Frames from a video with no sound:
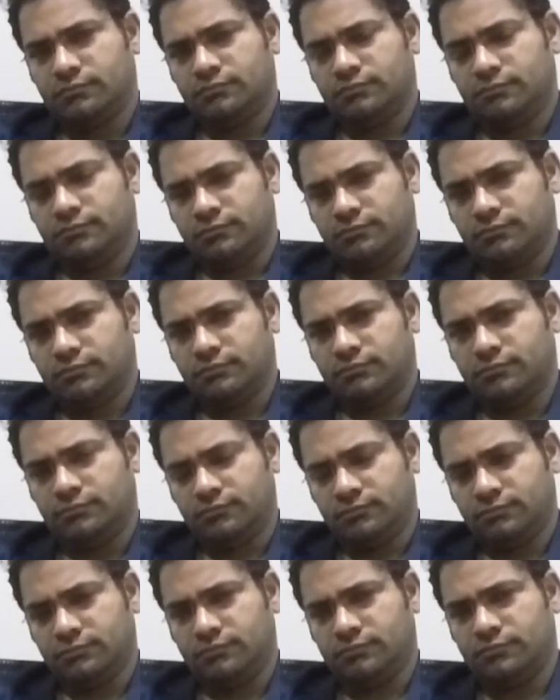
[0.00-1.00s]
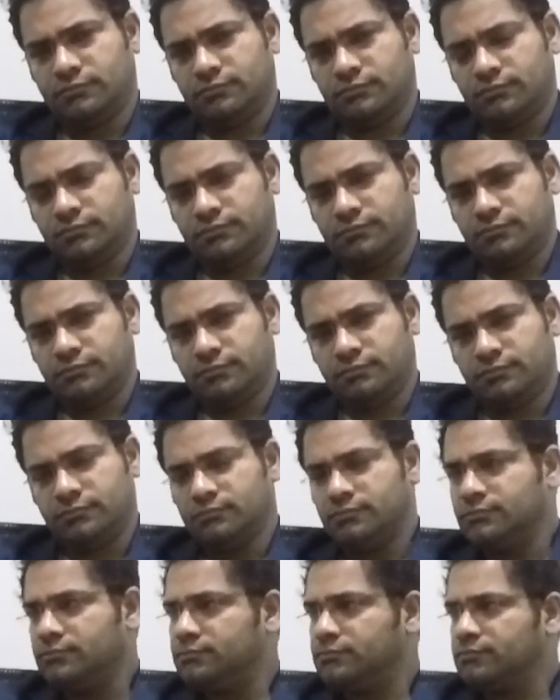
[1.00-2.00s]

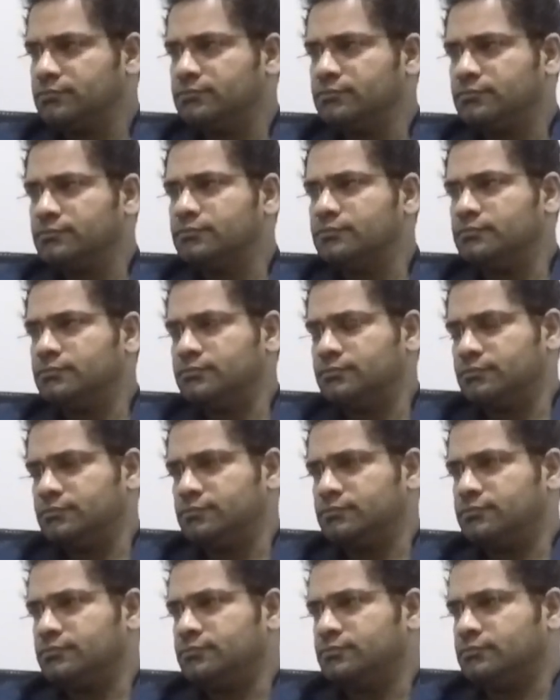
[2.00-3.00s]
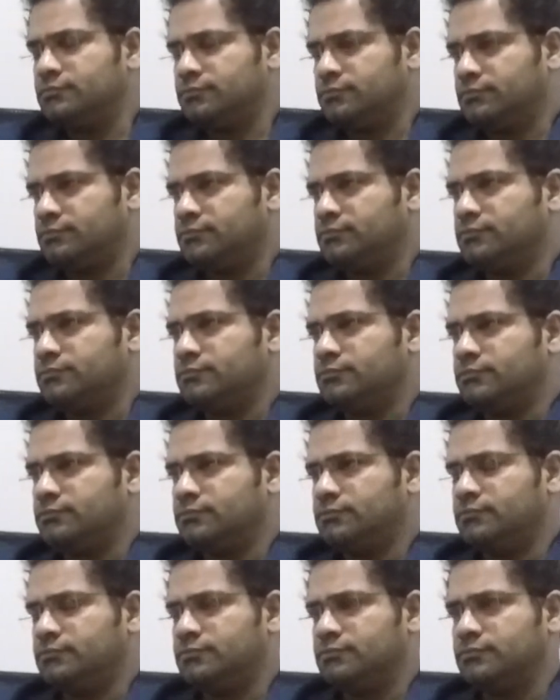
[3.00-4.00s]

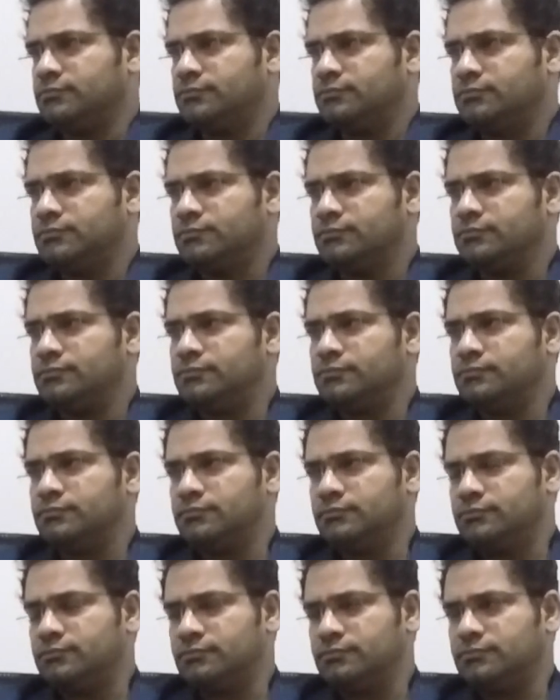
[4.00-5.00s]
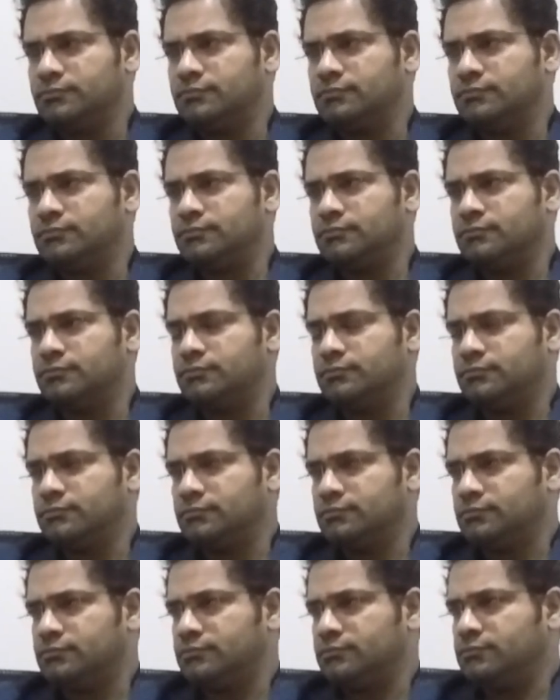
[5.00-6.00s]

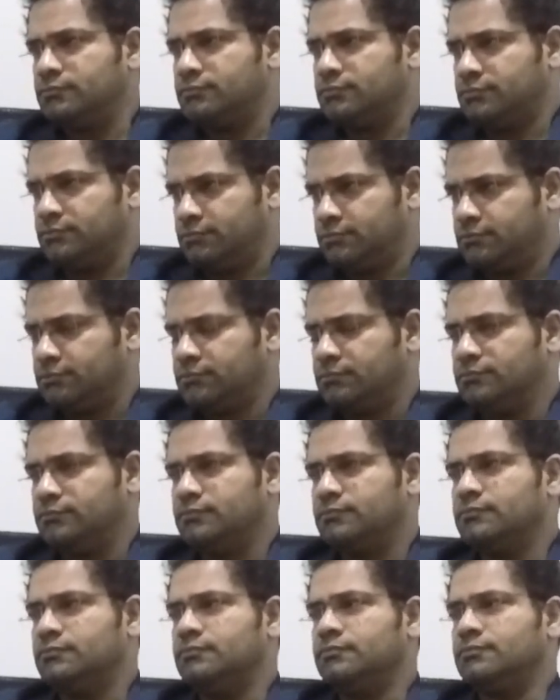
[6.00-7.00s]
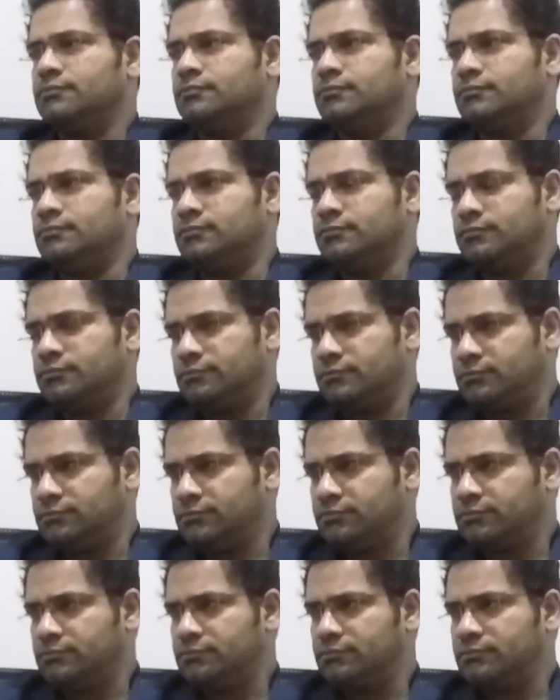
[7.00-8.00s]
No words are spoken by the person on screen.